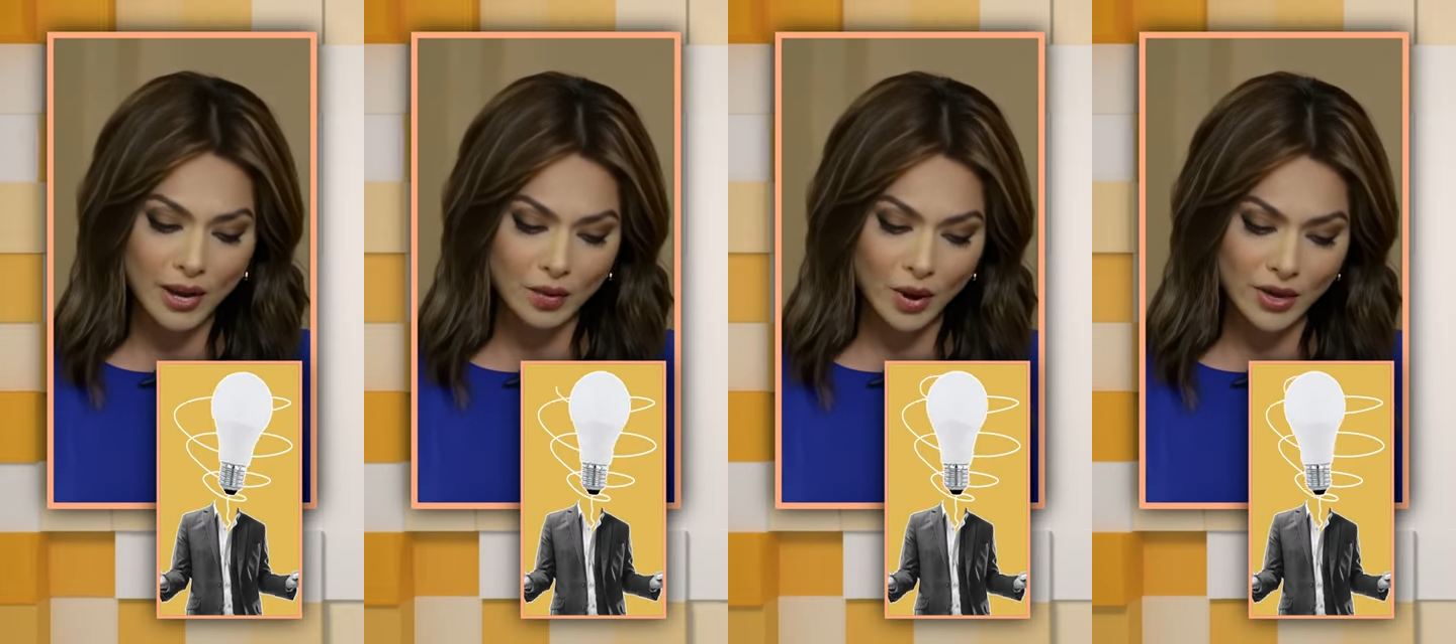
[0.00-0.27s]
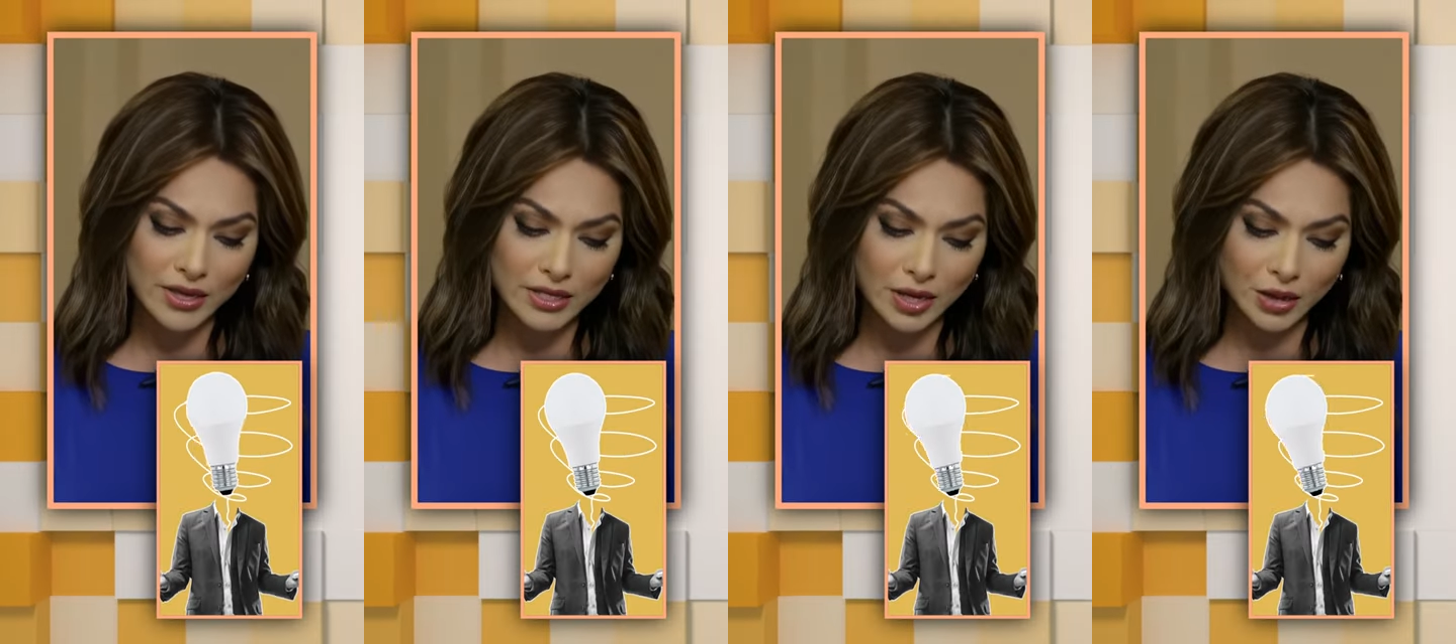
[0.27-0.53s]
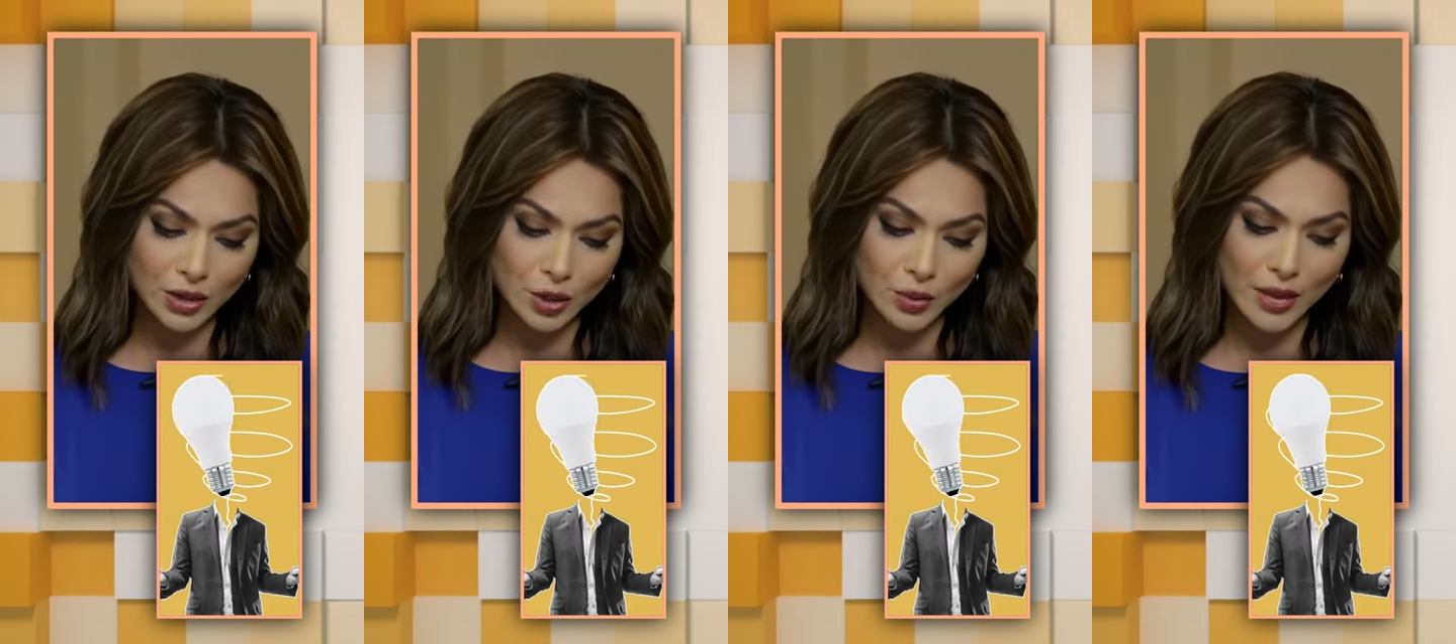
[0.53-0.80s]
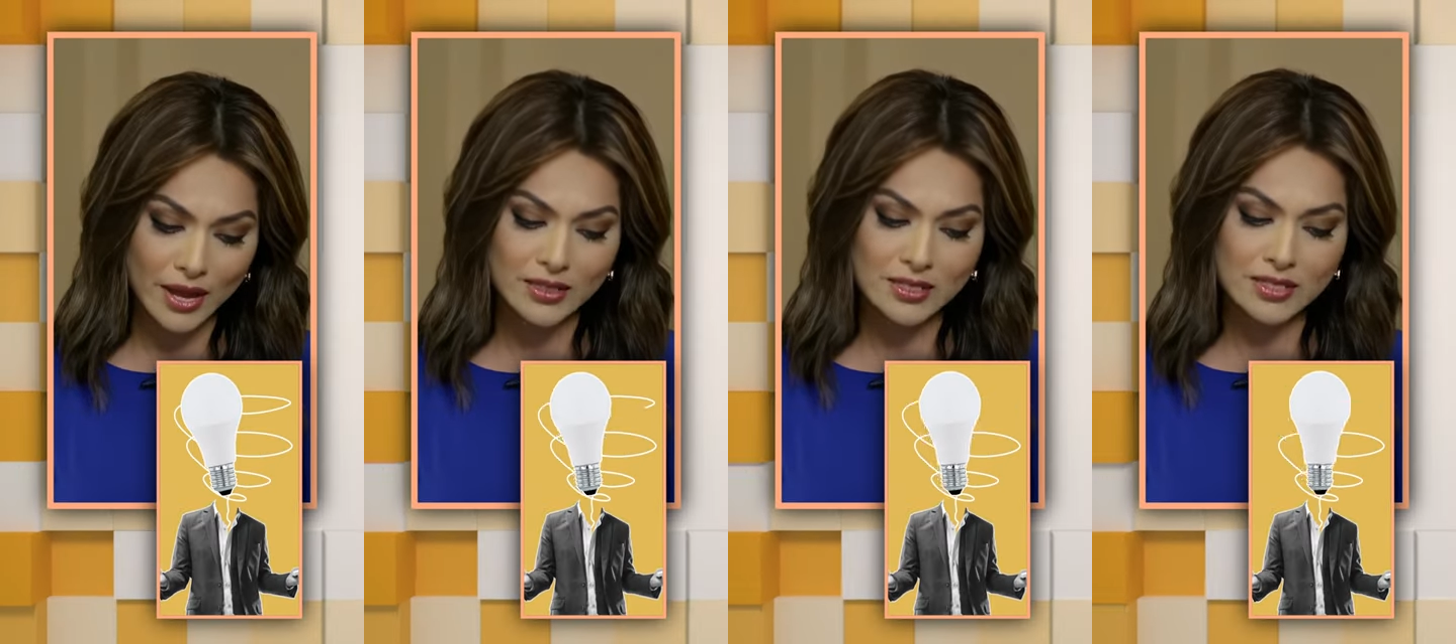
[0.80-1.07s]
I want to tell
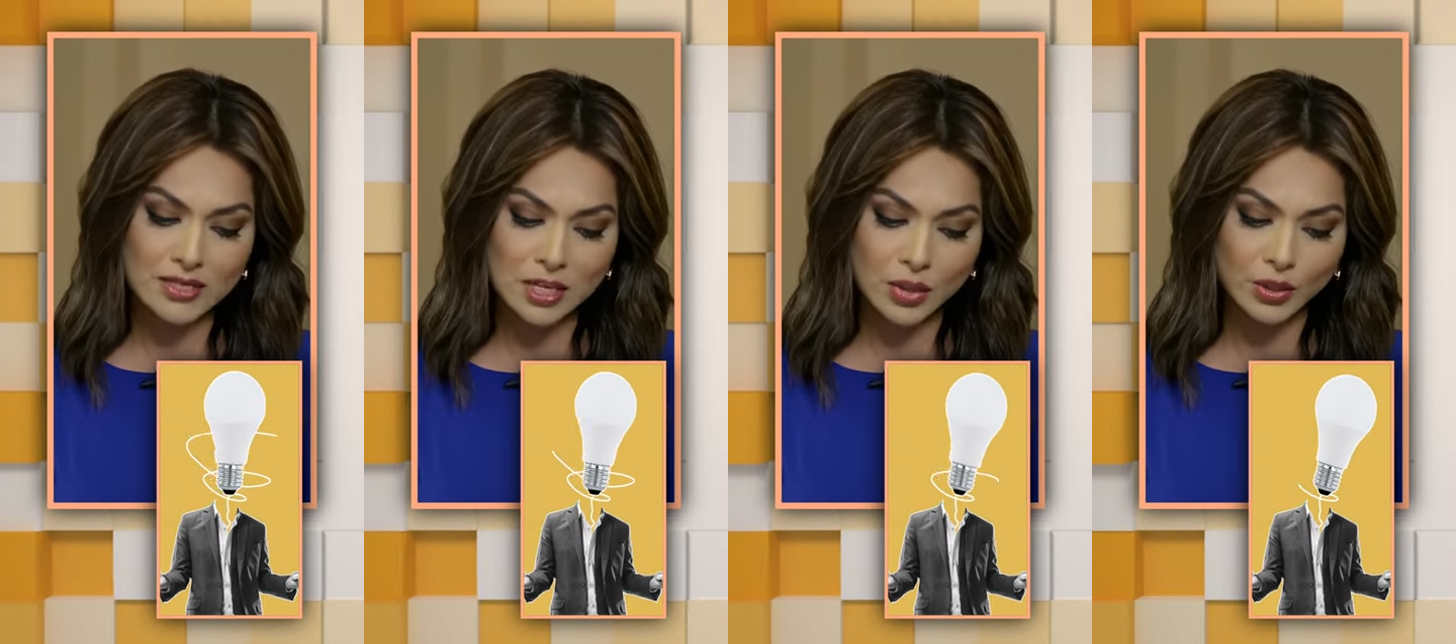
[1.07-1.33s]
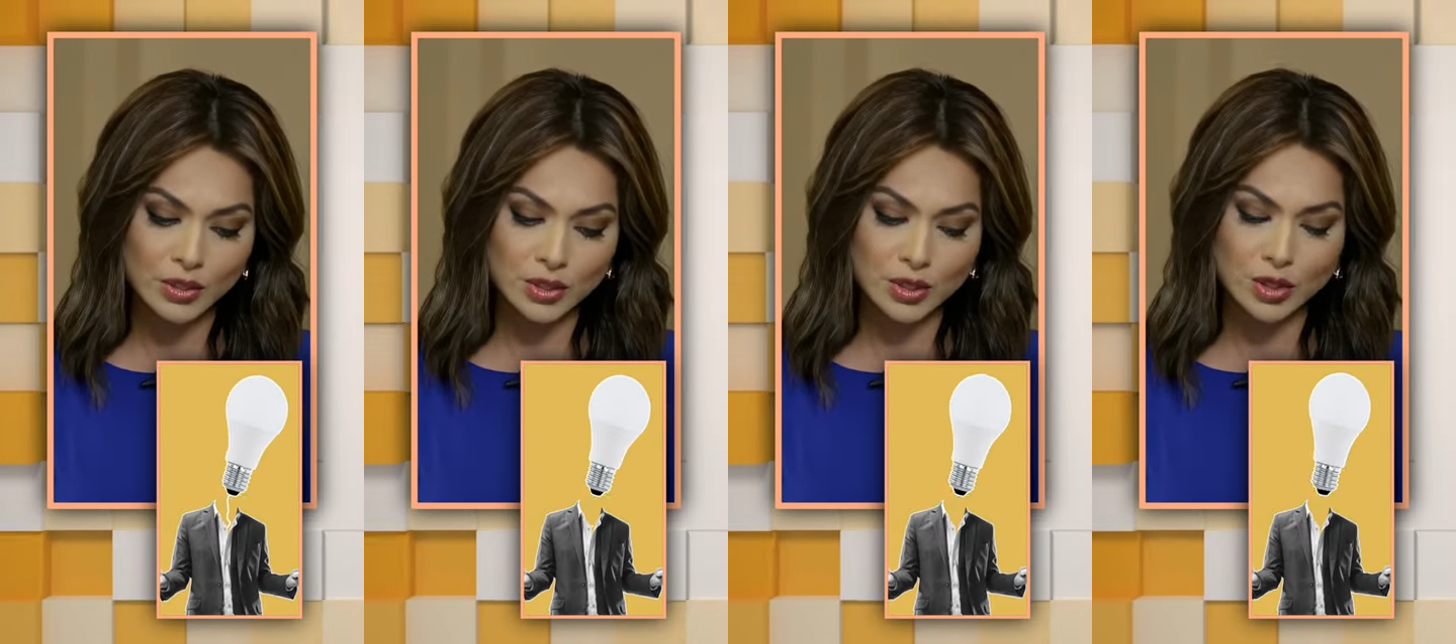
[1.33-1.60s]
you that the Secret